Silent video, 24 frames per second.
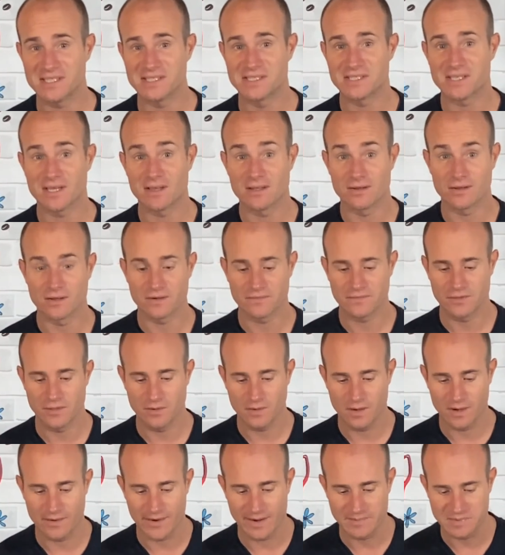is turned off you
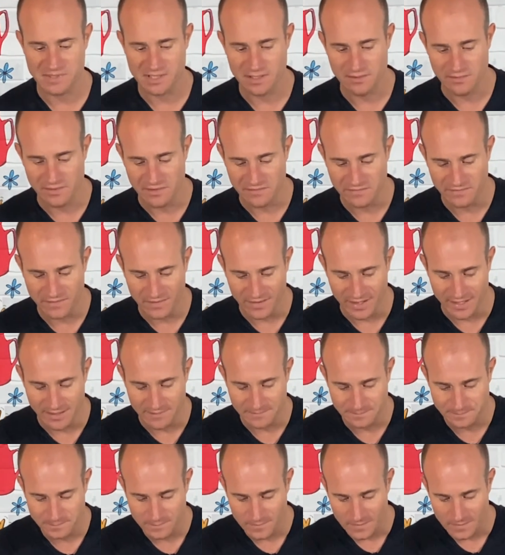are absolutely fine.